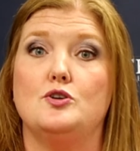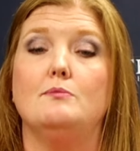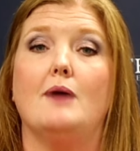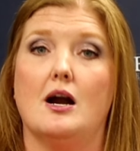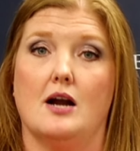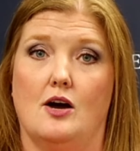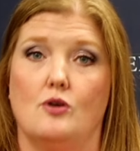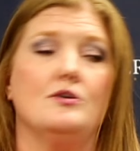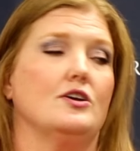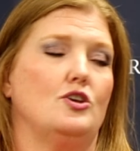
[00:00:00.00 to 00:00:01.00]

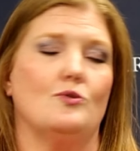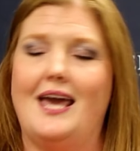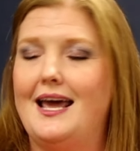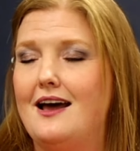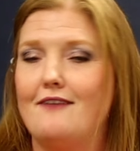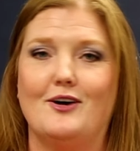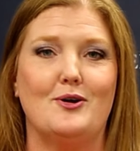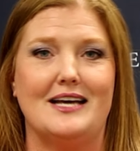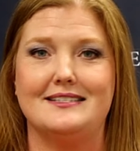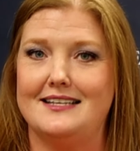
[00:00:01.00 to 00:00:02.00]
tomorrow, you cannot
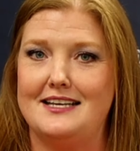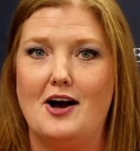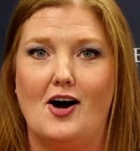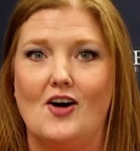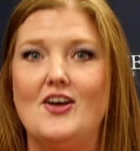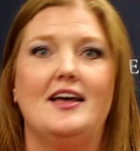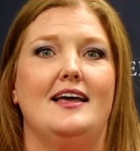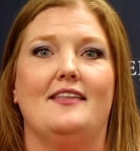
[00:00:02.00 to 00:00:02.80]
vote at City Hall.